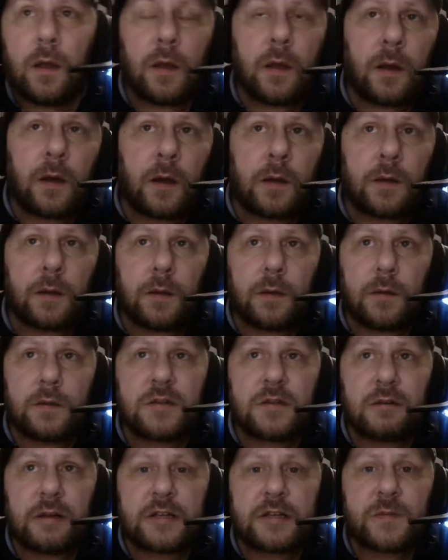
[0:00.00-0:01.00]
I
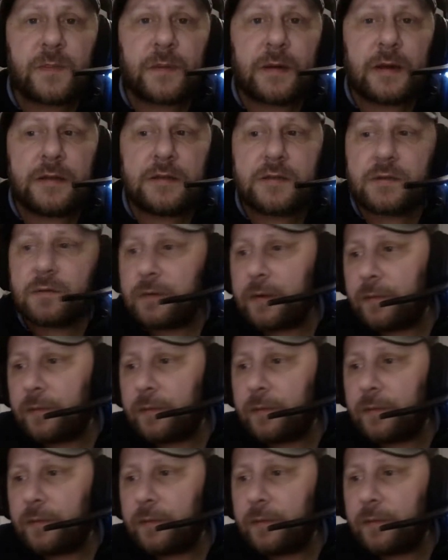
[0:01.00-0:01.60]
explained to